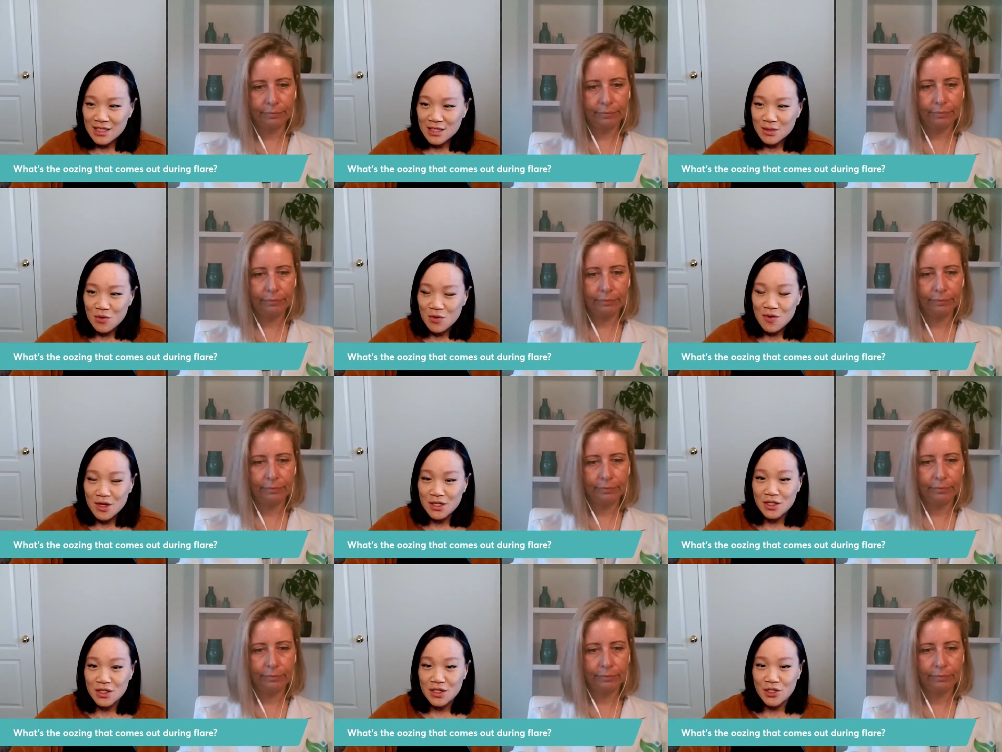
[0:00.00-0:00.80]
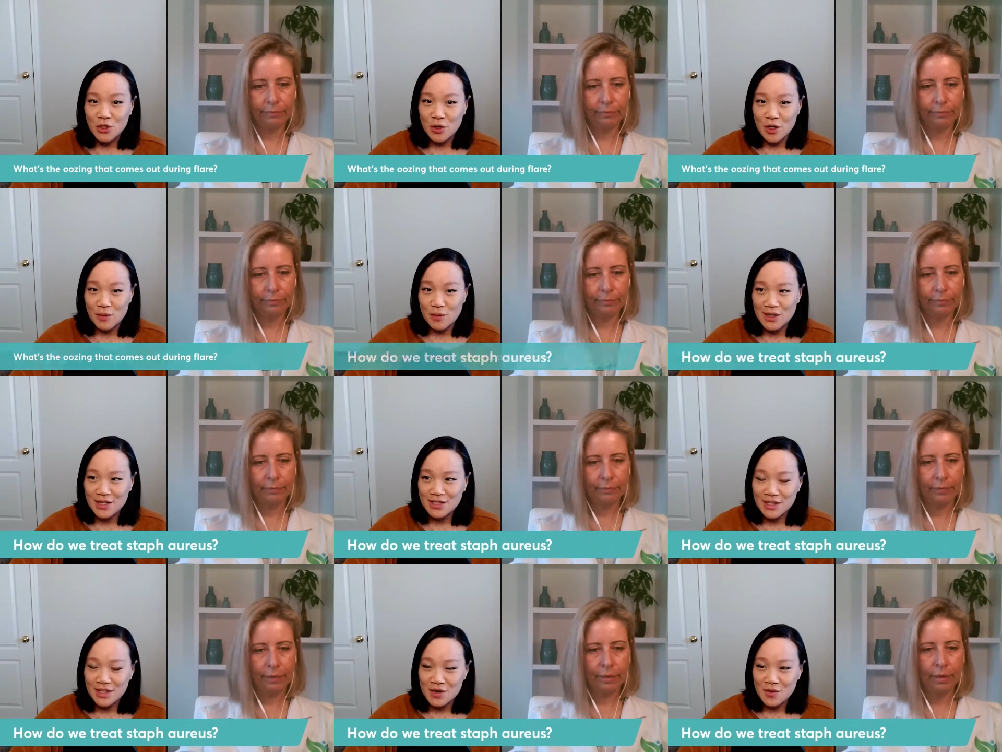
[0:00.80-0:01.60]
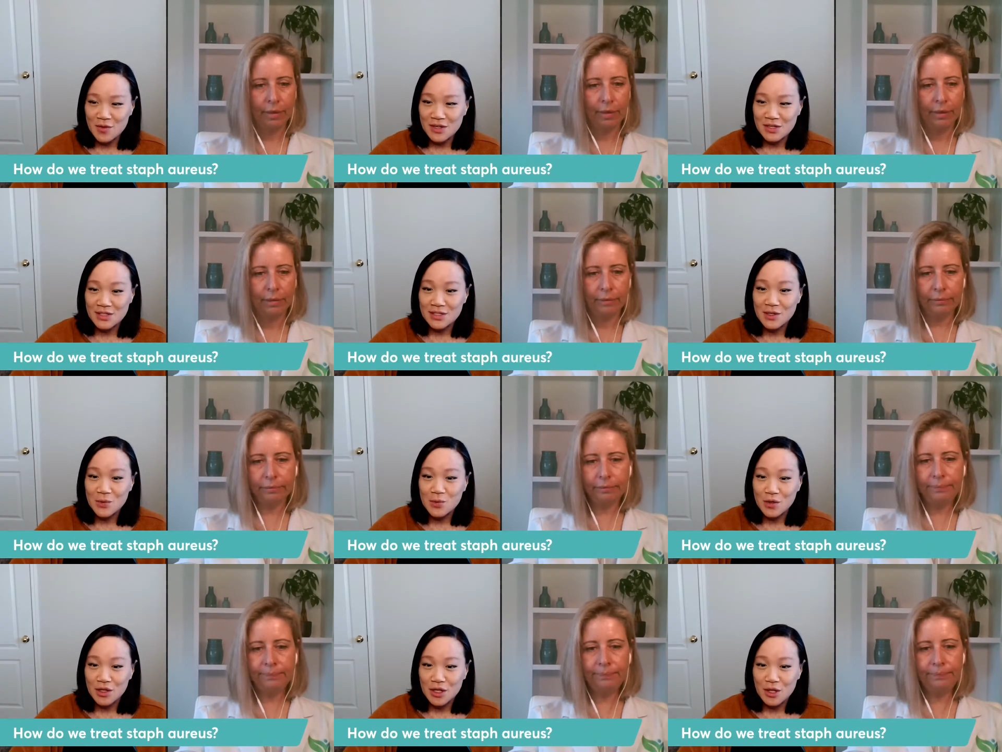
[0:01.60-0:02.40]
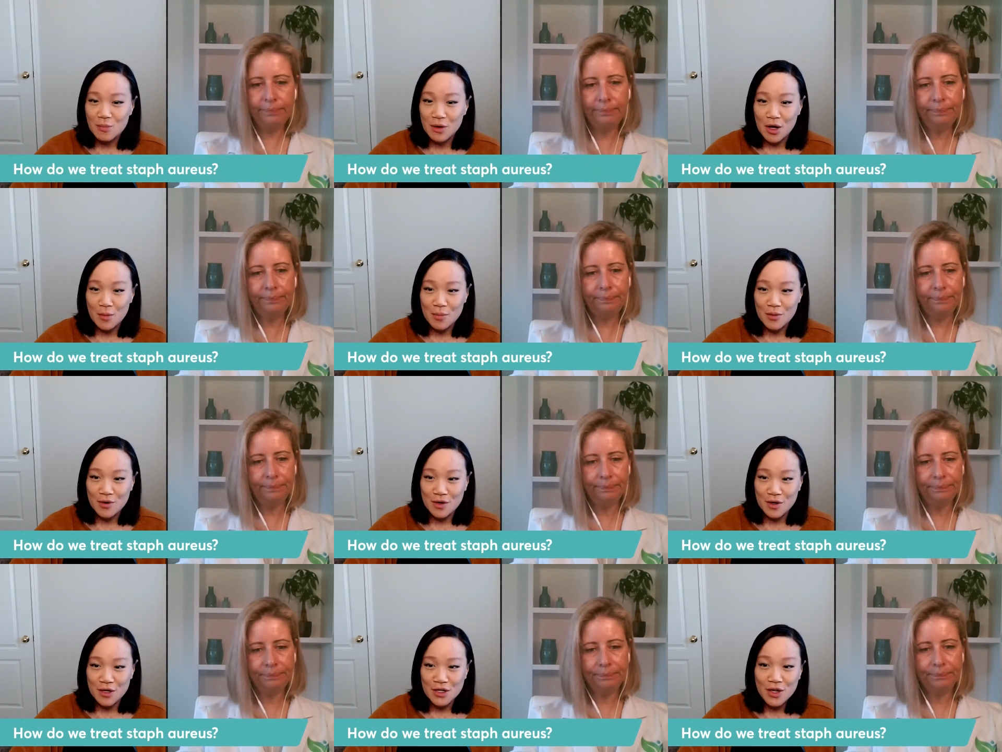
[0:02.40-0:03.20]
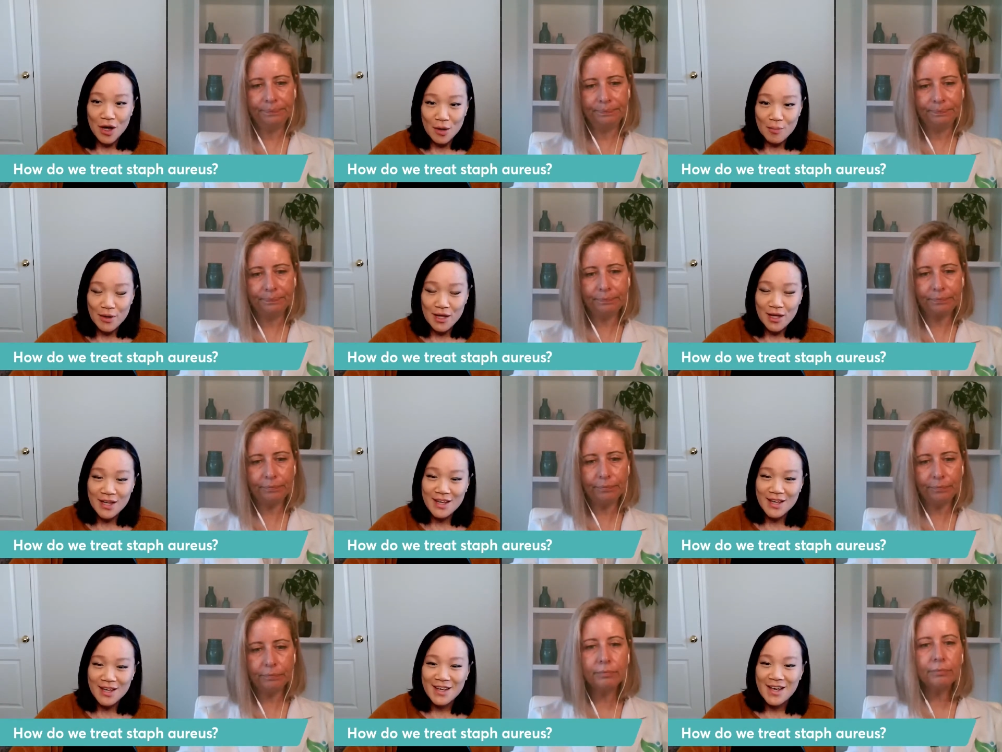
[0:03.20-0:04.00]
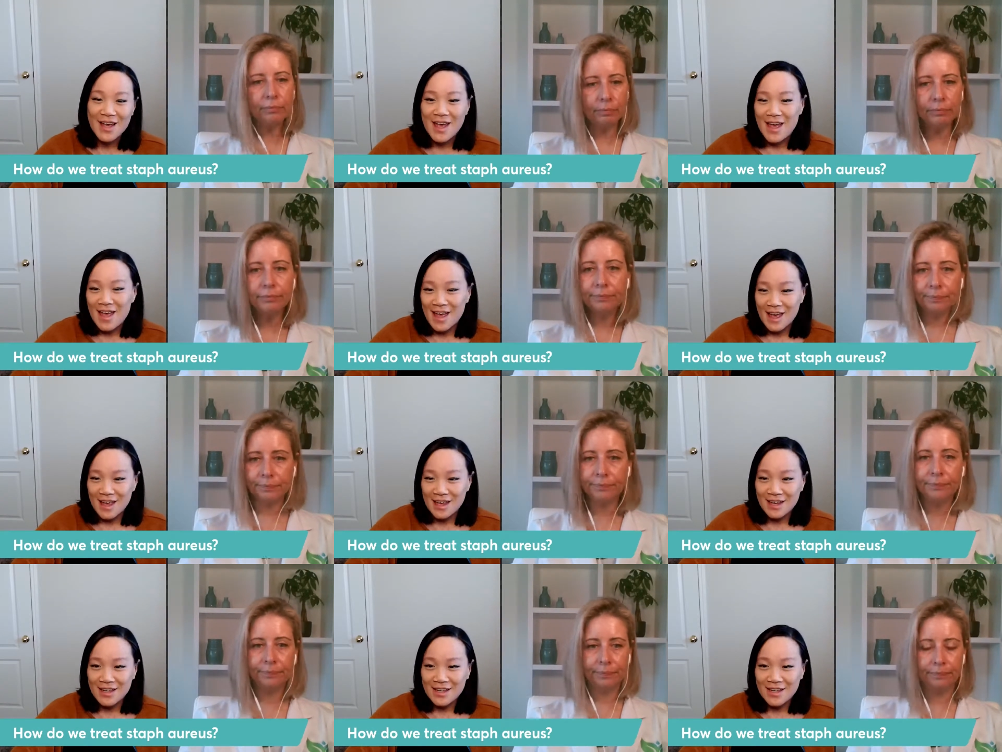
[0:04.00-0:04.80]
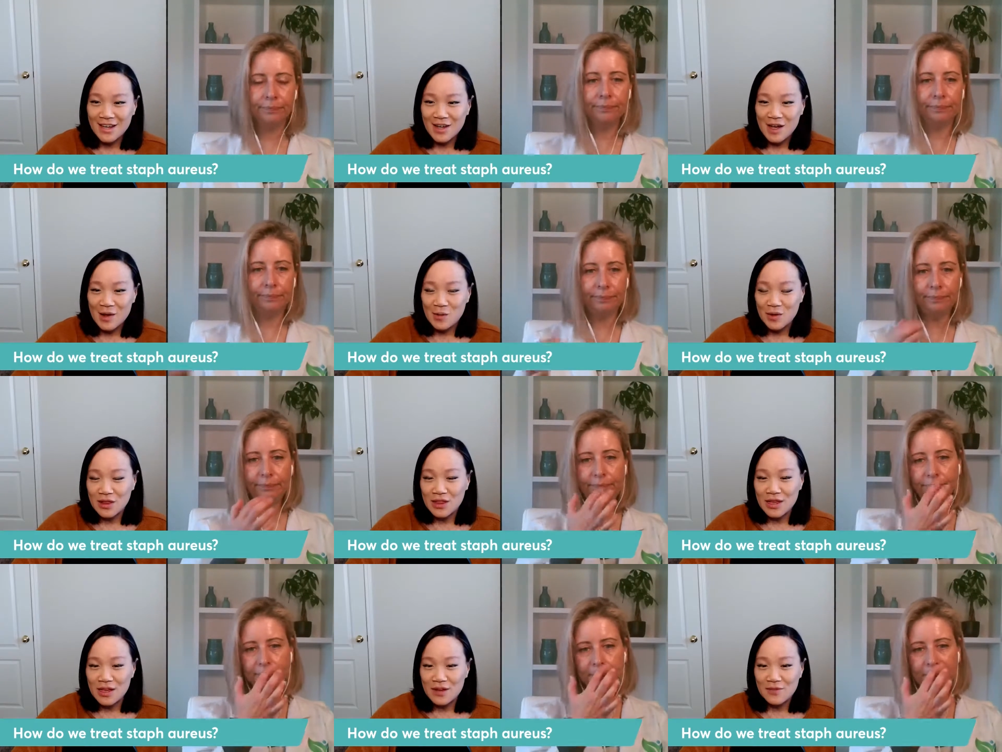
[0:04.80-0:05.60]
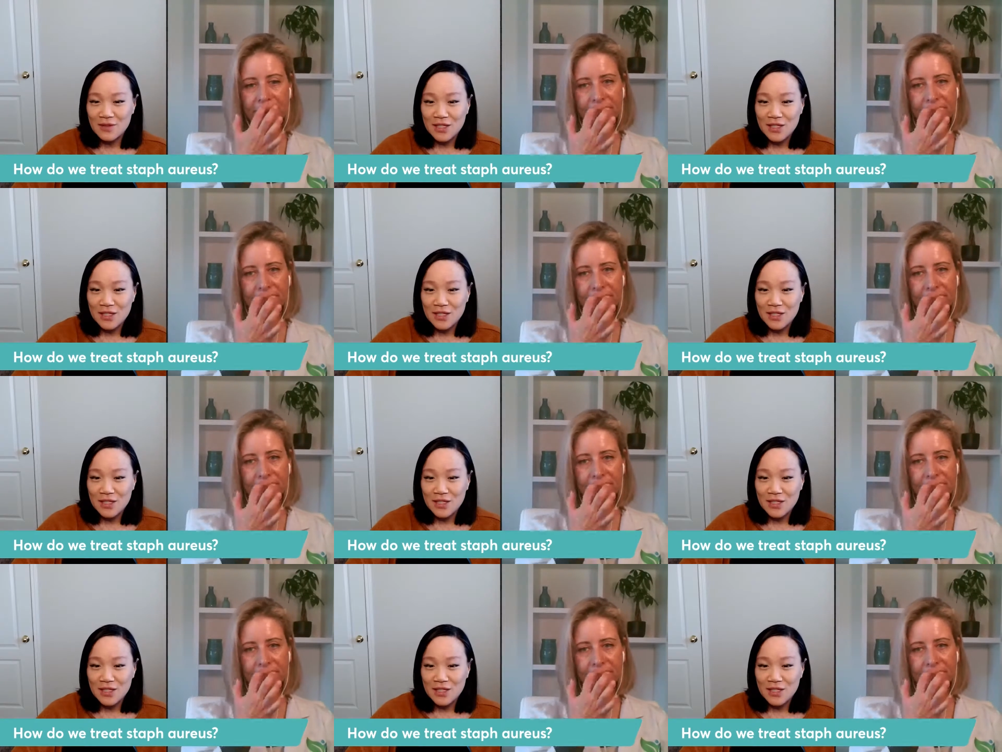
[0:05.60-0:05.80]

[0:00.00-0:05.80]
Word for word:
Speaker 1: move on to the treatments. I know this is a really popular topic. And I would love to